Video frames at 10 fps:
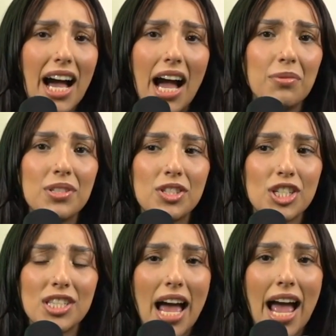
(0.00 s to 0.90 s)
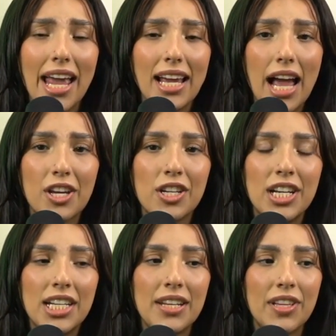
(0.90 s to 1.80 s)
was just, I
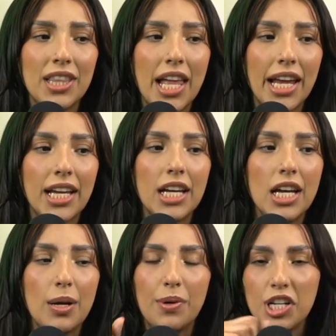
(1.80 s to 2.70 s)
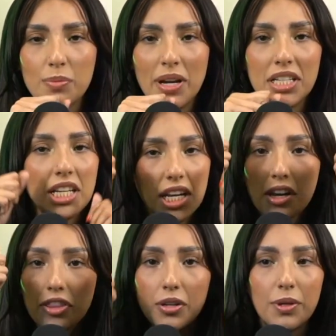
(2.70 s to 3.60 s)
couldn't even like brush my
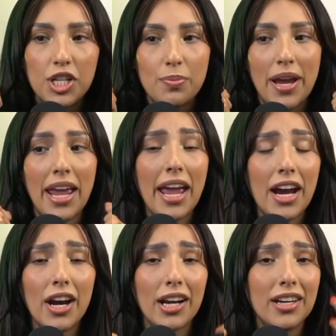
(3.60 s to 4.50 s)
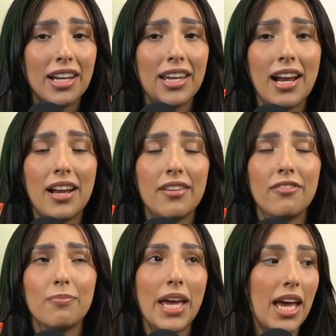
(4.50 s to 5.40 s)
teeth or brush my hair. I couldn't get out
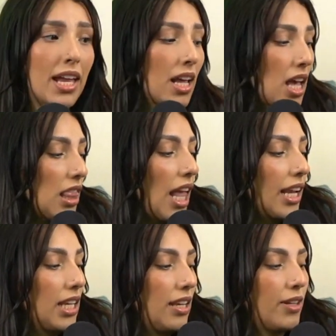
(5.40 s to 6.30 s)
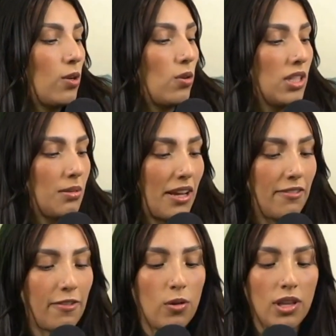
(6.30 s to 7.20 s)
of bed. Like even holding my
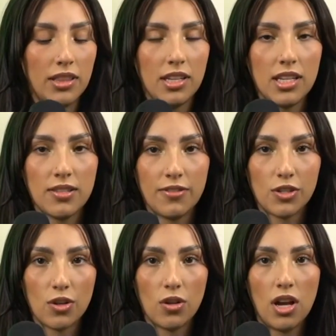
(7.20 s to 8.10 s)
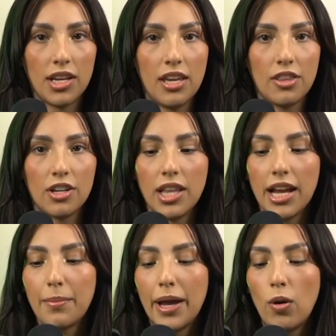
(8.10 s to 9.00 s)
phone like this for so long, either
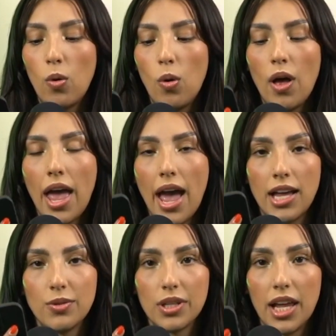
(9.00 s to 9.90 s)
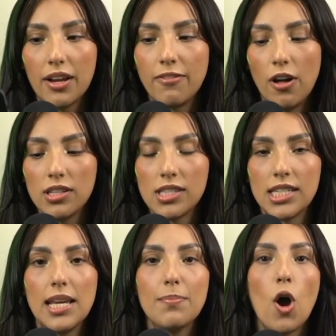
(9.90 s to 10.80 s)
like my whole hand would like fall
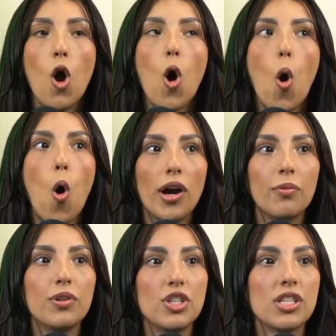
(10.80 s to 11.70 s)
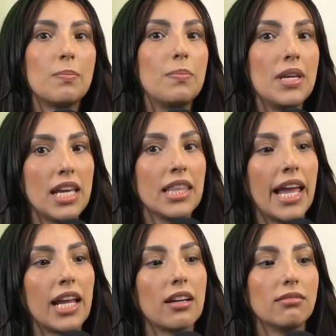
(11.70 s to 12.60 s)
asleep, or I would just be in
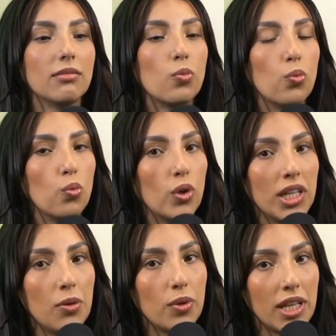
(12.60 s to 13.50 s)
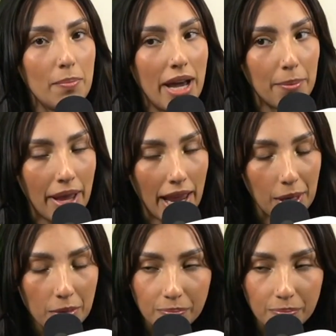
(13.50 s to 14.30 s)
like really, really bad pain.